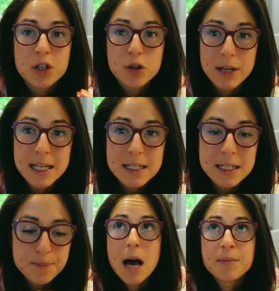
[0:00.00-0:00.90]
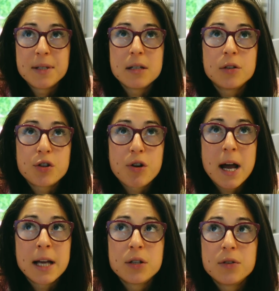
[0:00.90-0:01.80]
to it. I'm still
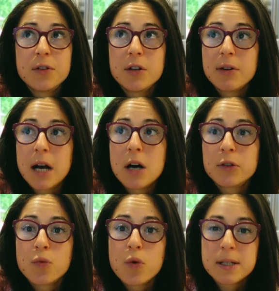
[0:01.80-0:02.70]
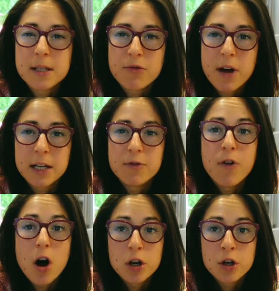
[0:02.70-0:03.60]
trying to figure out what's the right
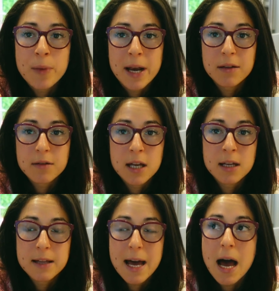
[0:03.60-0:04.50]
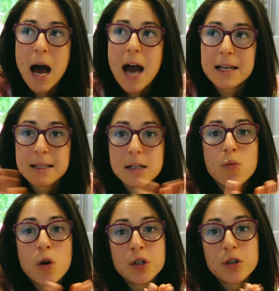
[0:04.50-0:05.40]
volume, and I think that I still
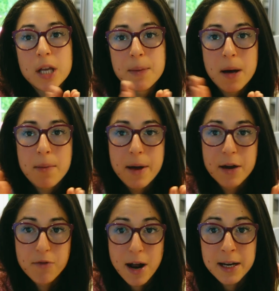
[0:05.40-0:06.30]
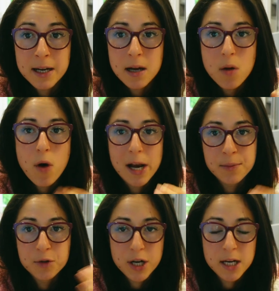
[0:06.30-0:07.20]
want to keep up my running while
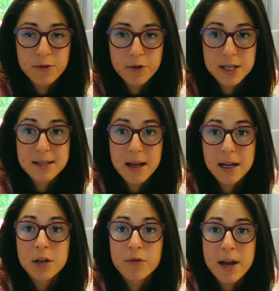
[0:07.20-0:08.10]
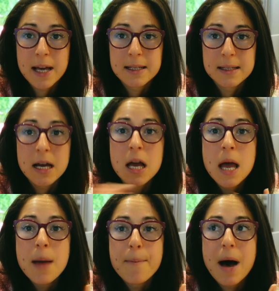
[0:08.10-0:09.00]
I'm training for the cycling race,
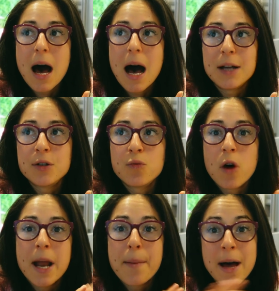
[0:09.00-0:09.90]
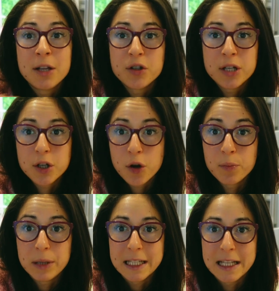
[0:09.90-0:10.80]
but I don't want to abandon it
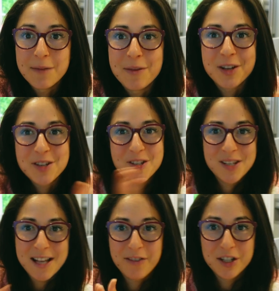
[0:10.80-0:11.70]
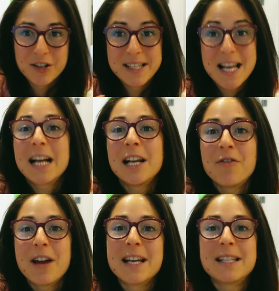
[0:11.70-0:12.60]
completely, because just after the cycling
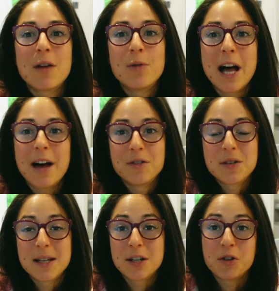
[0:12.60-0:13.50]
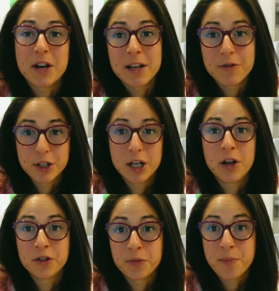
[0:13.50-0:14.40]
race I will have to start training for the
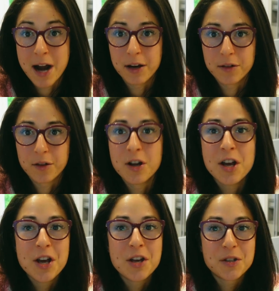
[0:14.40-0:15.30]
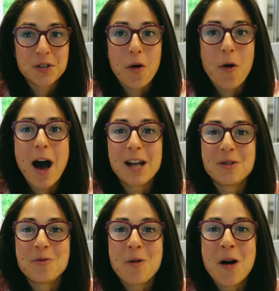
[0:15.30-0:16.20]
London Marathon. So I
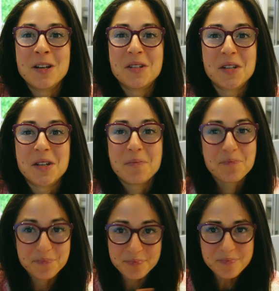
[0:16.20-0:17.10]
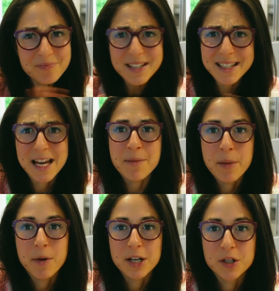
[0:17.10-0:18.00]
don't want then my
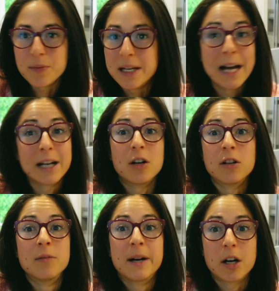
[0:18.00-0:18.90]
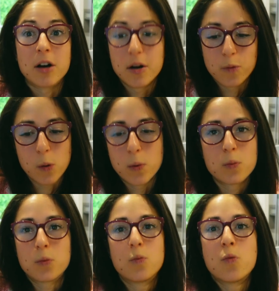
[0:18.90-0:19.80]
body to be like, oh my god,
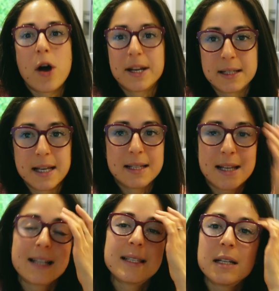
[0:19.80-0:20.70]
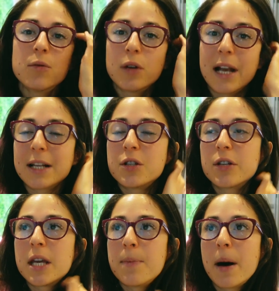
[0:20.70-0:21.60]
what is this? I still would like to
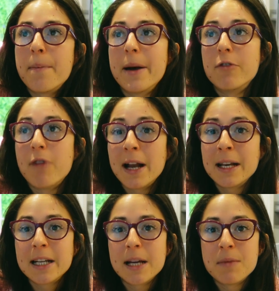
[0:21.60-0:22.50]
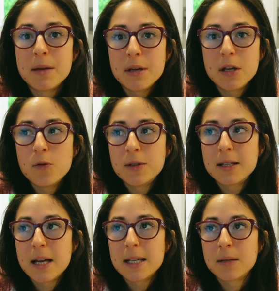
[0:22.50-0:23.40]
keep up my running and maybe use
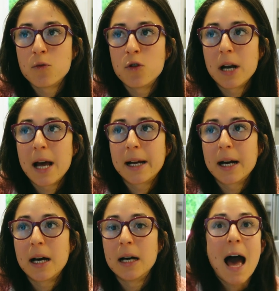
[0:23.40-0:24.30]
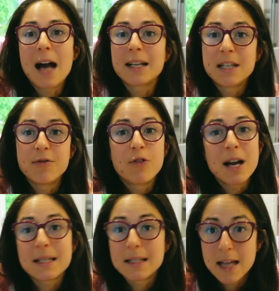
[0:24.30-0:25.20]
it as more like a active
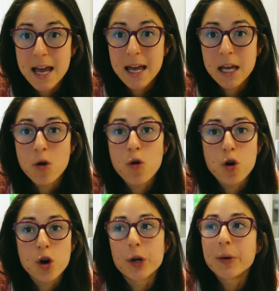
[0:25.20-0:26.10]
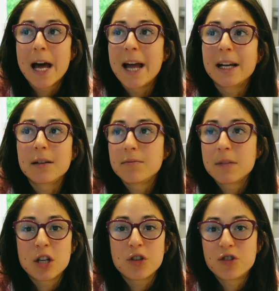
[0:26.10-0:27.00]
rest day, or like
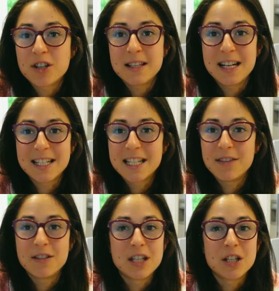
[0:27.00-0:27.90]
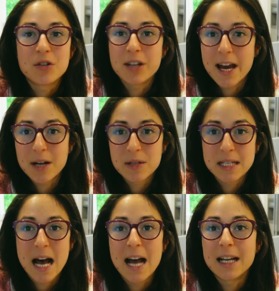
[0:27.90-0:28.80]
just an activity to get
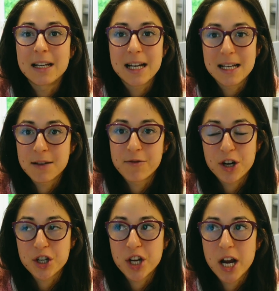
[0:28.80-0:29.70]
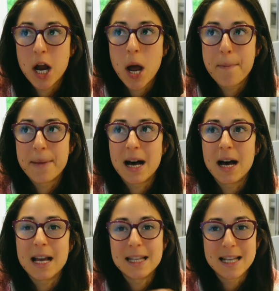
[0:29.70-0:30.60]
outside, get some fresh air,
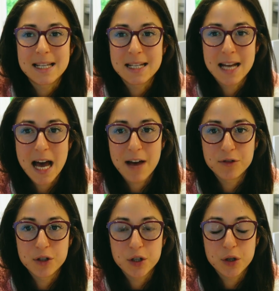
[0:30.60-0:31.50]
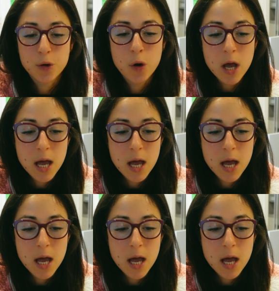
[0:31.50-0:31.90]
but it doesn't have to